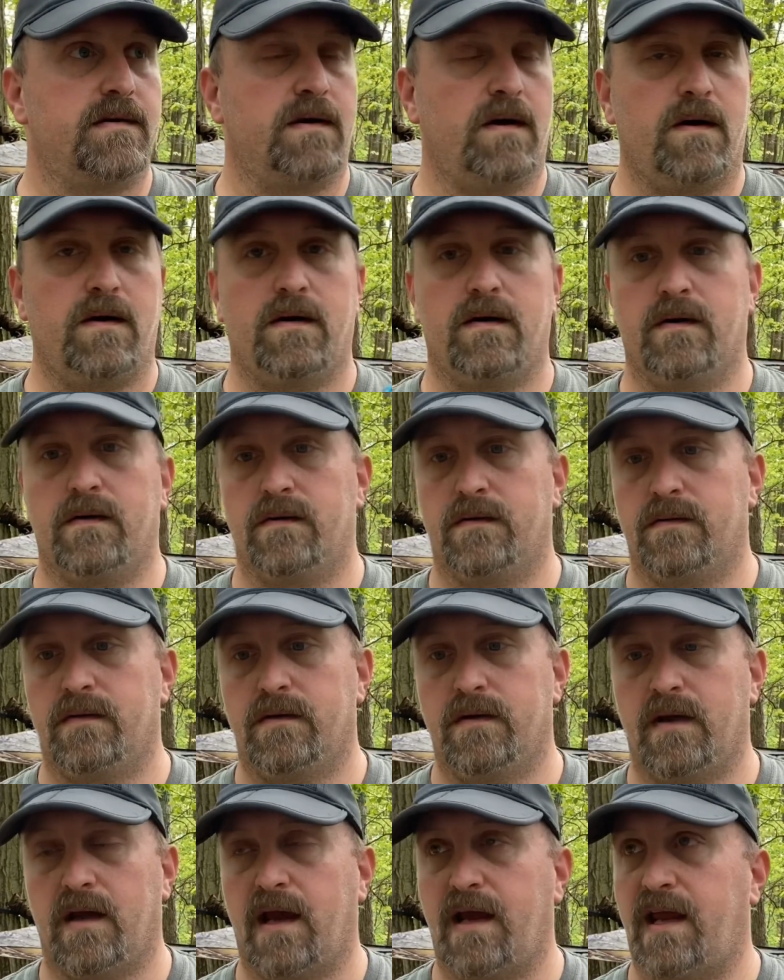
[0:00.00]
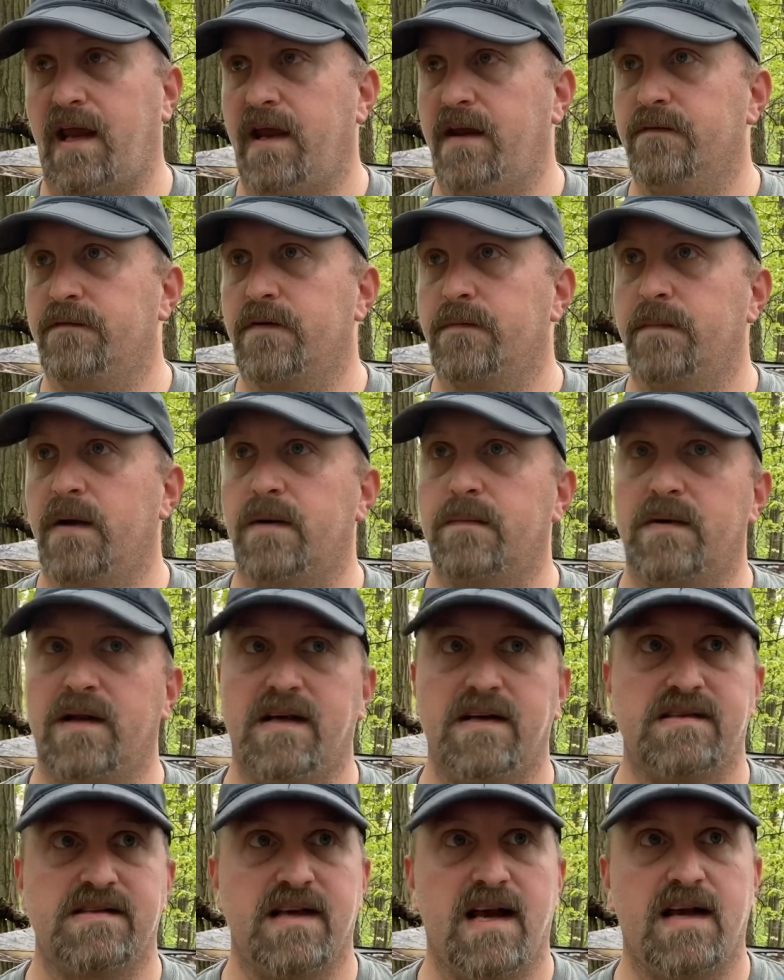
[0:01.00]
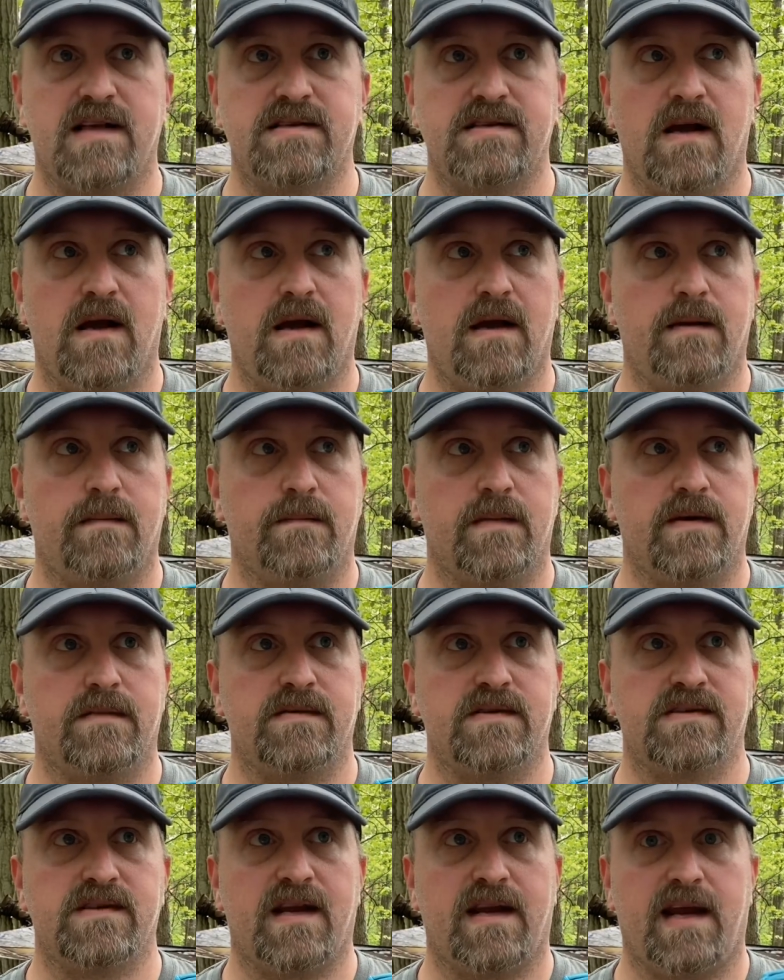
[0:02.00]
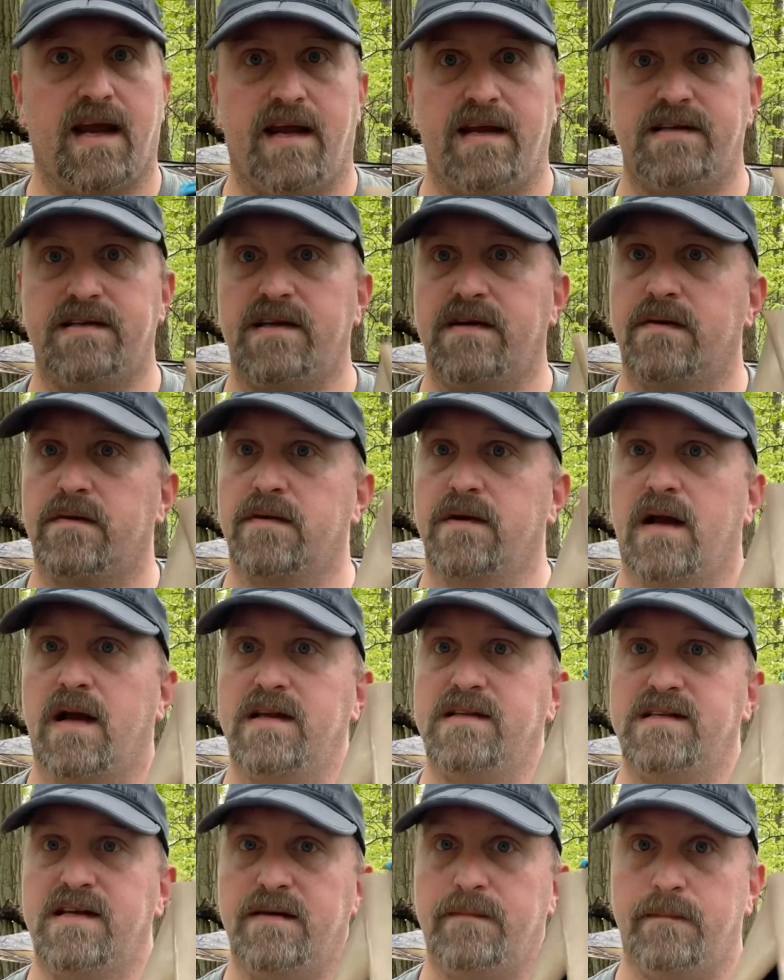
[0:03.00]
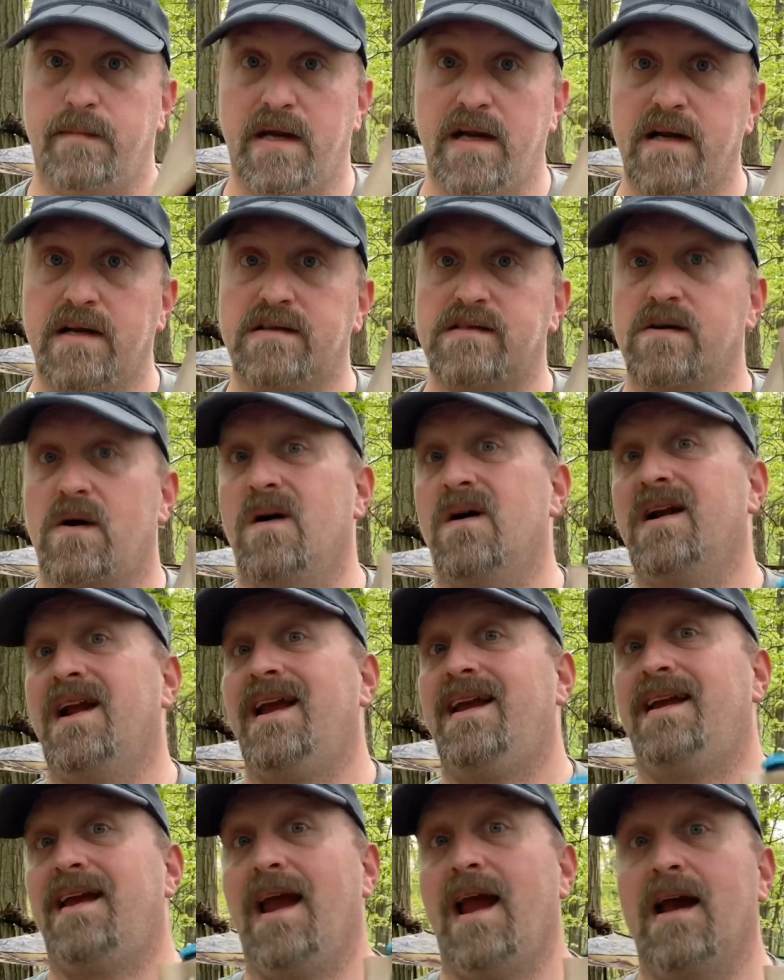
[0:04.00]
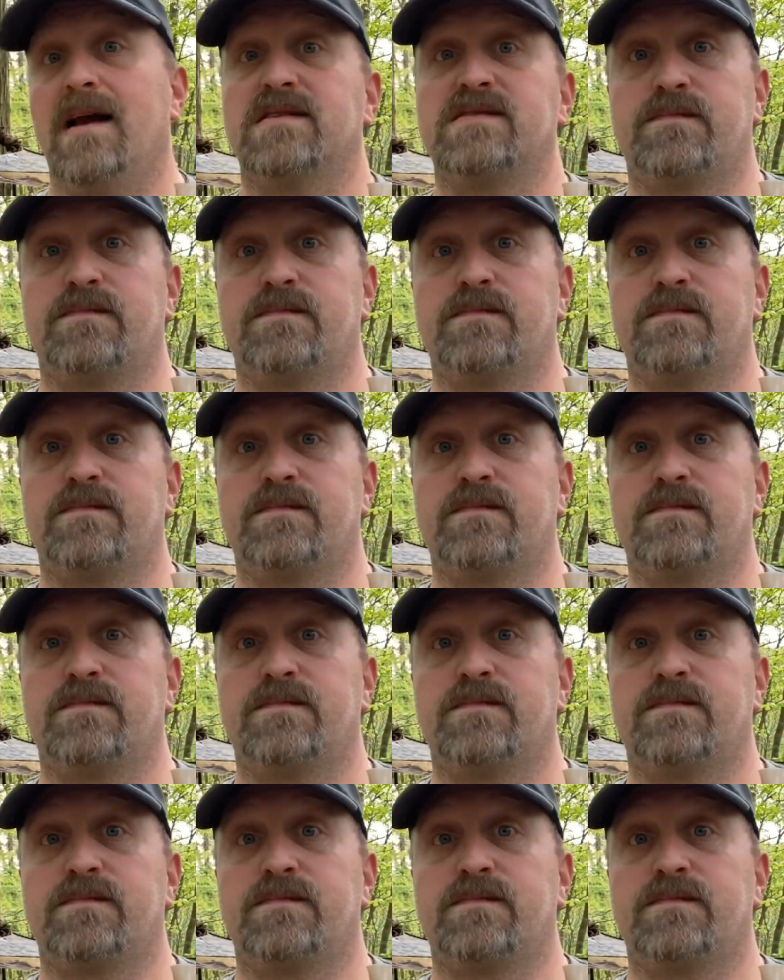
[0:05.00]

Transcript: I can't even remember the exact time. It was like 18 or 19 minutes on a gas